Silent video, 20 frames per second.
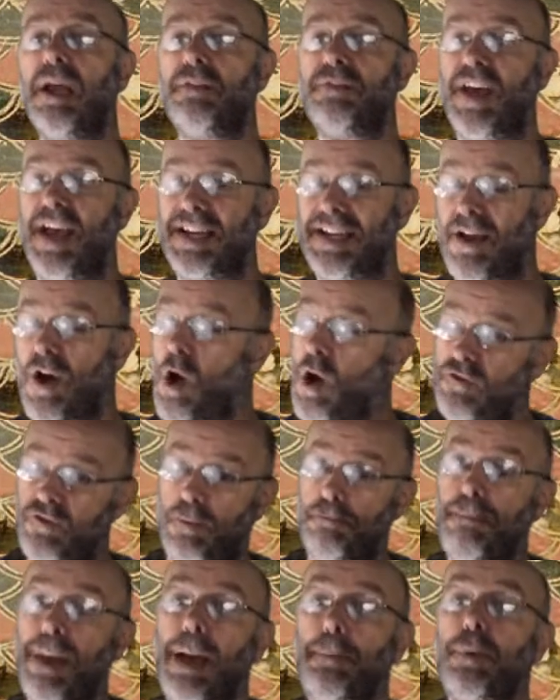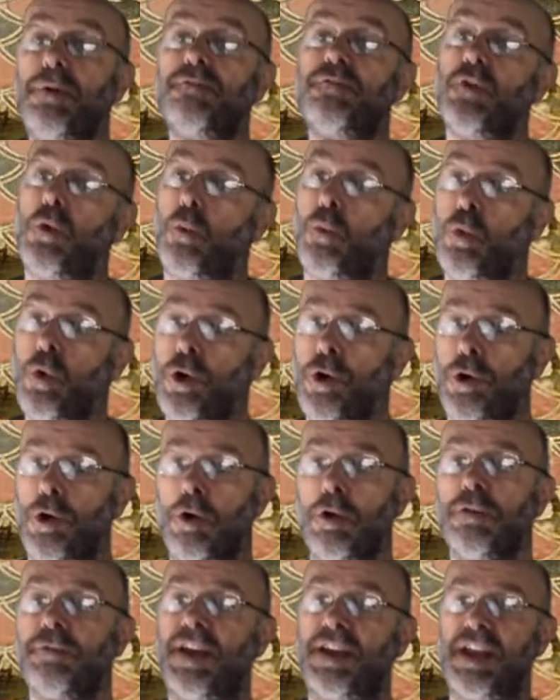of the
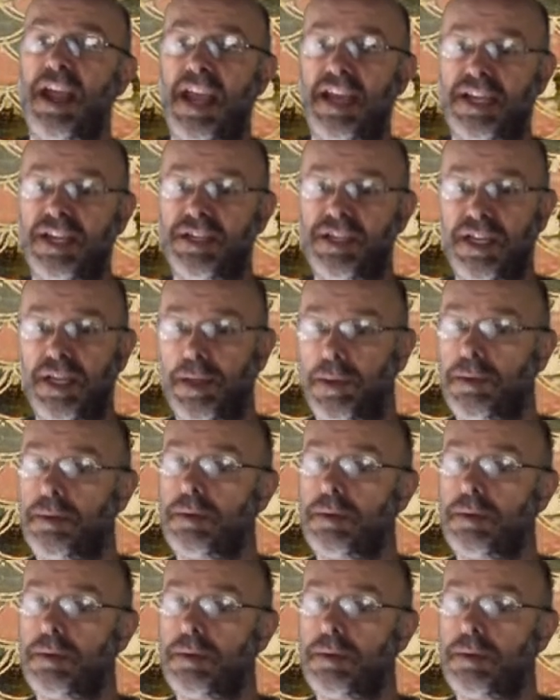world that Hecataeus